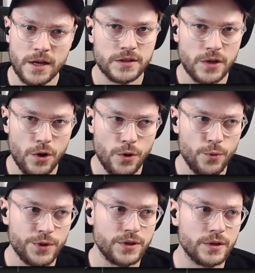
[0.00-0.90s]
So
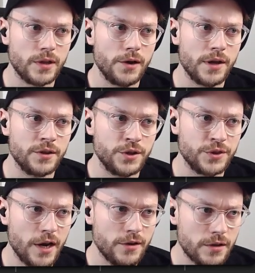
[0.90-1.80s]
we declare an
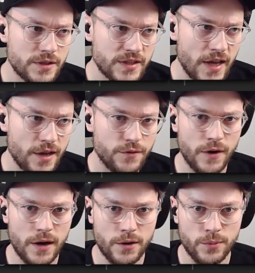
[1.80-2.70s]
internal state
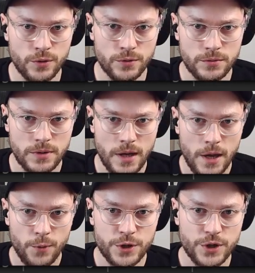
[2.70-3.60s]
variable,
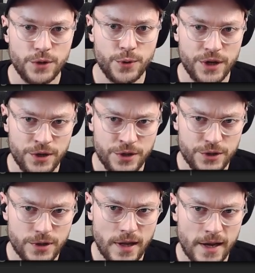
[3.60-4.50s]
which we
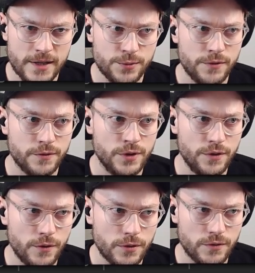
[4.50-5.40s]
initialize with
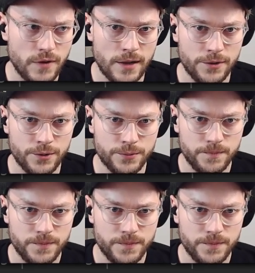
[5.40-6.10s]
default value.